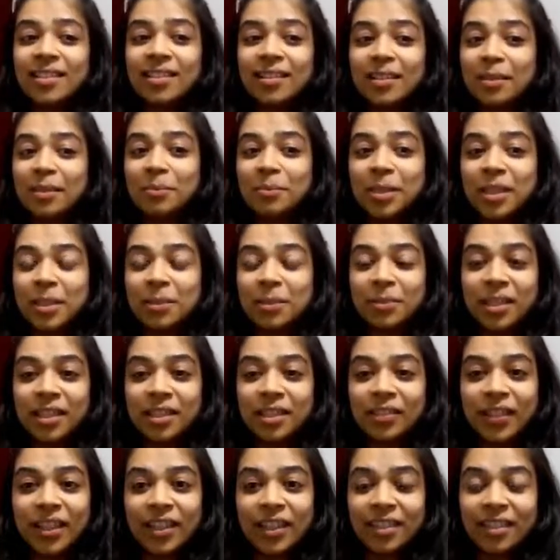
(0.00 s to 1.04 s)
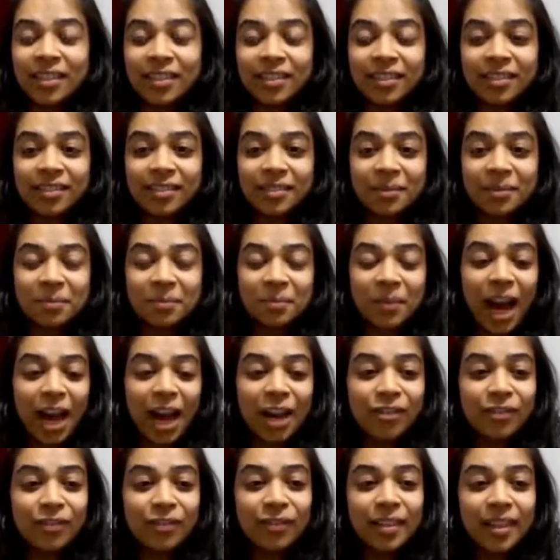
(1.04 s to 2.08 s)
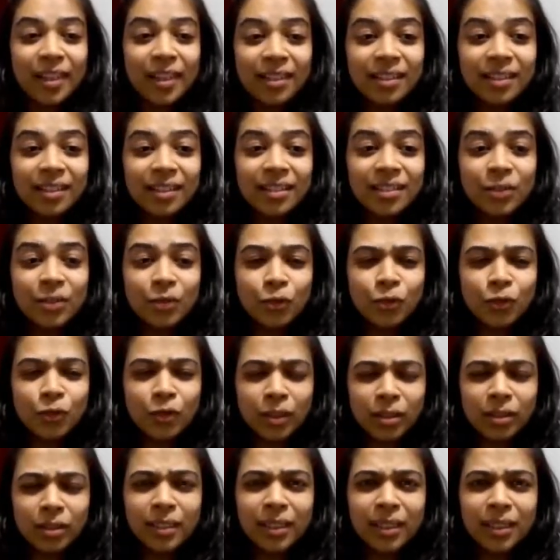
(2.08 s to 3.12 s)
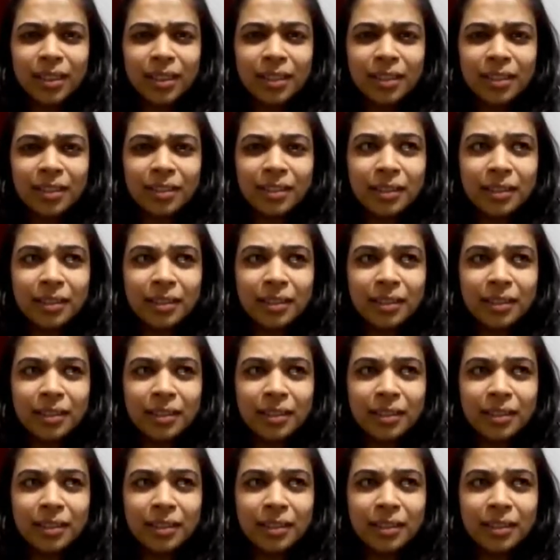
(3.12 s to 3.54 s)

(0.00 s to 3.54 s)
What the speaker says: a limiting belief that I feel is really